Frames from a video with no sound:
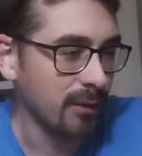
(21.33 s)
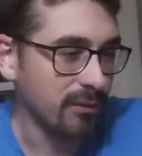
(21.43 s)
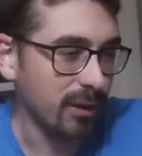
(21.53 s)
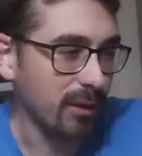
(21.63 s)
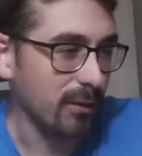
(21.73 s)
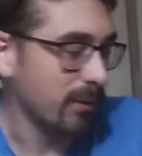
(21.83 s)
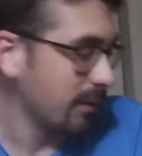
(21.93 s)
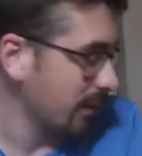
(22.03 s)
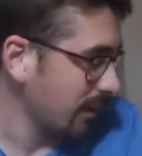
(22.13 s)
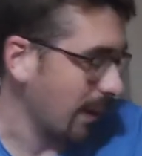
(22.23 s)
So
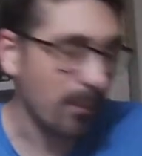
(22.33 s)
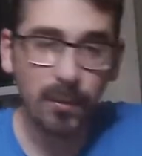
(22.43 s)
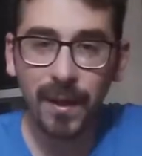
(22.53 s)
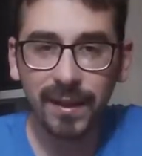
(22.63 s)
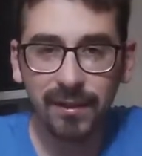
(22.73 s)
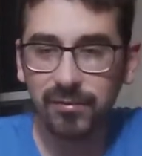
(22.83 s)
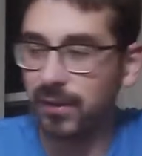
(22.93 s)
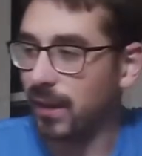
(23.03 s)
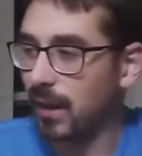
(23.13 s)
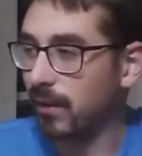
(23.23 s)
I'm gonna make this
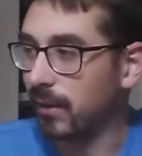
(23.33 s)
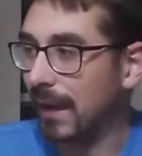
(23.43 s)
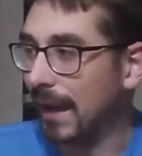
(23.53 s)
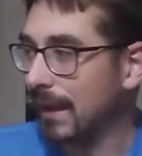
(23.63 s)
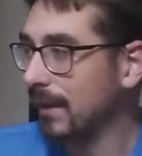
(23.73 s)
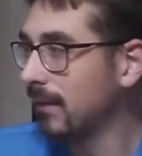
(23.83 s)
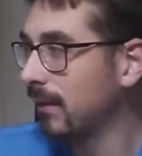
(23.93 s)
video today.